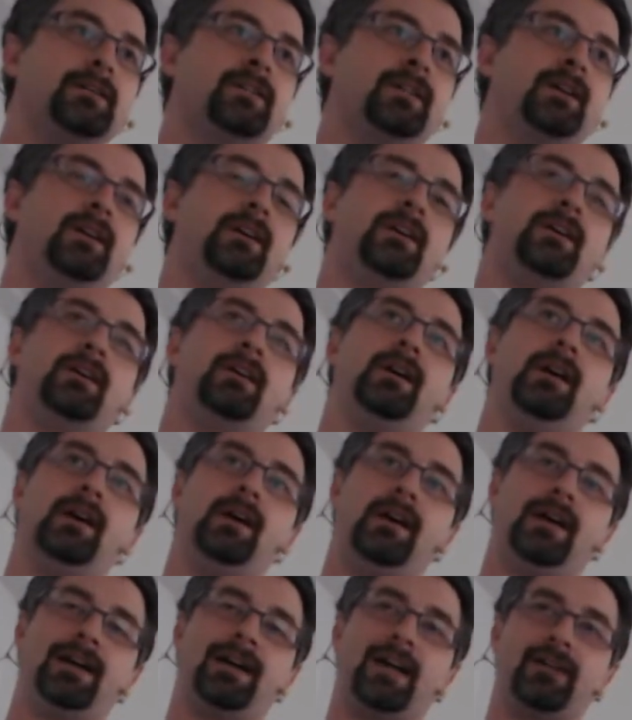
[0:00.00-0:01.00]
the
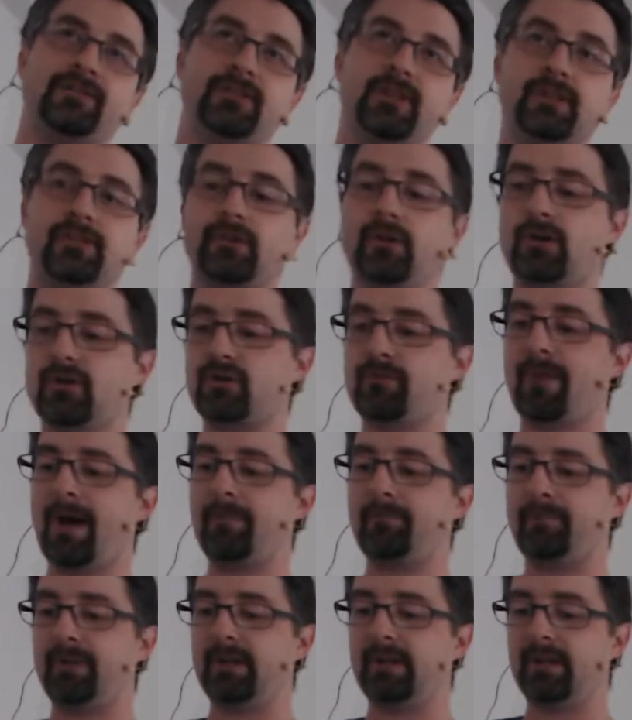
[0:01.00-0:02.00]
Elasticsearch
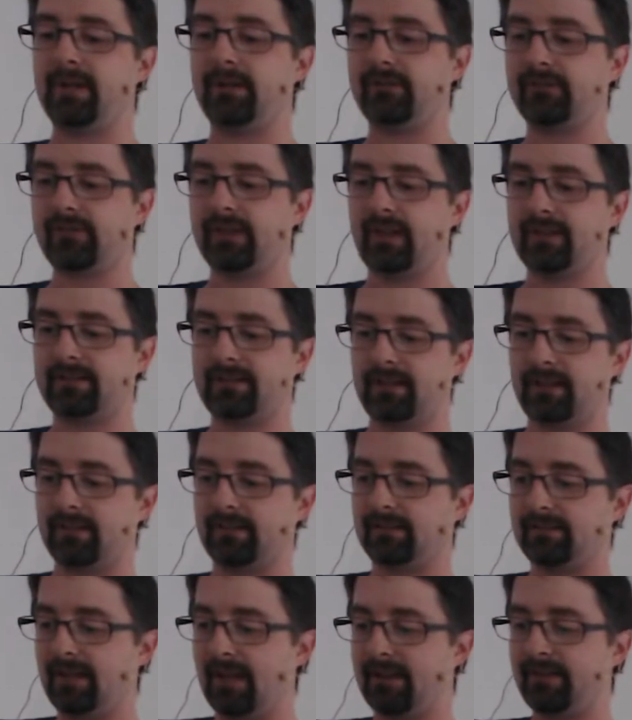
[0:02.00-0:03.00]
mapping is
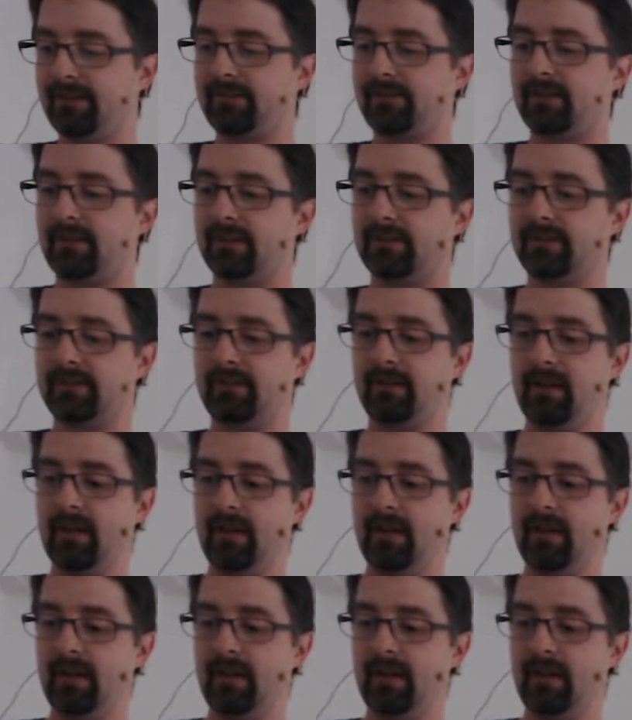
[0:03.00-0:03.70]
getting tested